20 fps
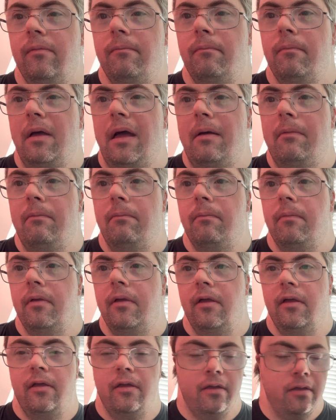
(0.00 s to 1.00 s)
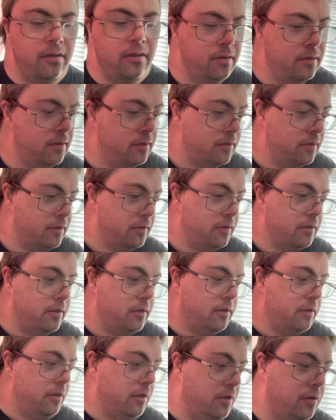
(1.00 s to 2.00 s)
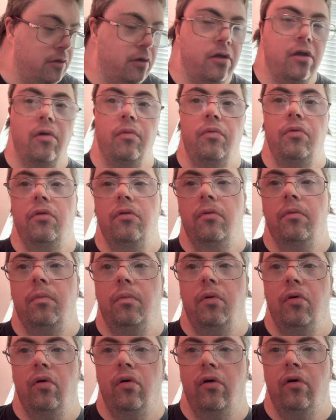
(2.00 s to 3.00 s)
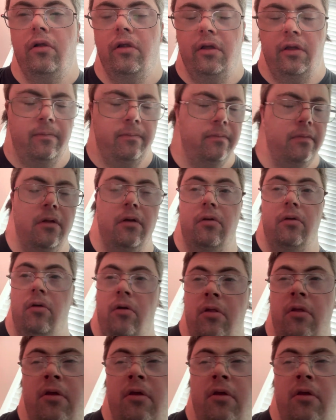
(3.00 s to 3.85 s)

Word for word: Bambi, uh, W. poorly. Oh god.